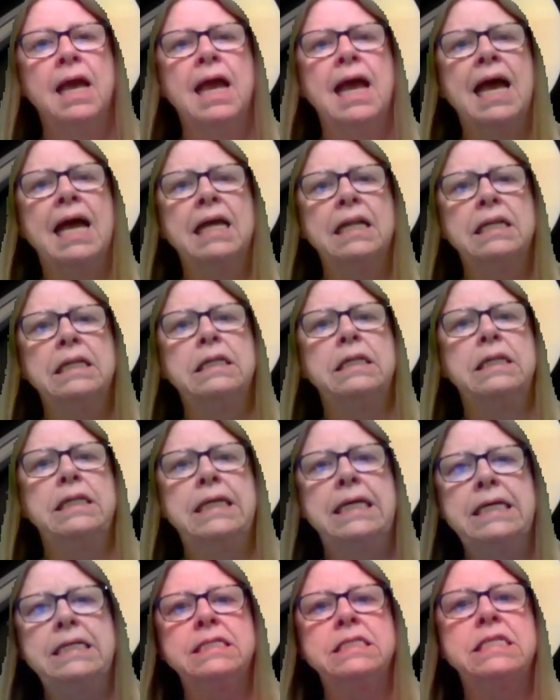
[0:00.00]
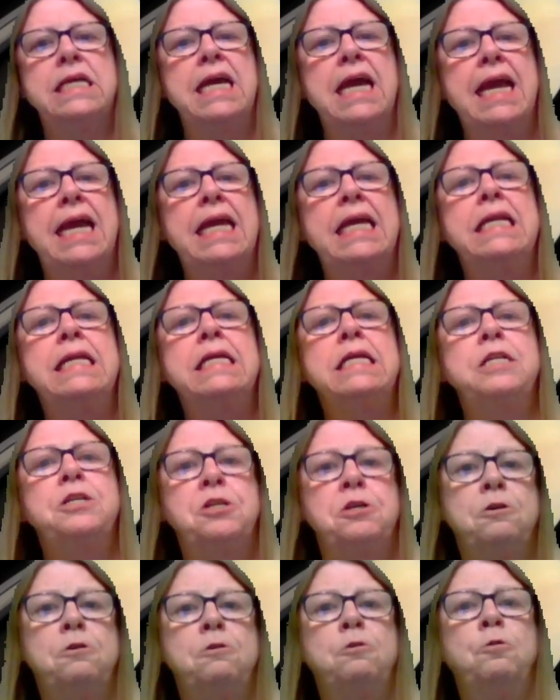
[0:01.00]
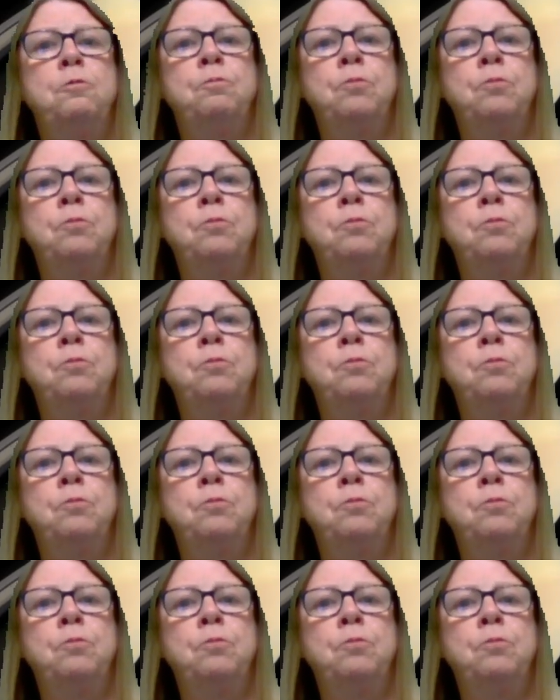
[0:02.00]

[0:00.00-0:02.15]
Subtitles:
At least 82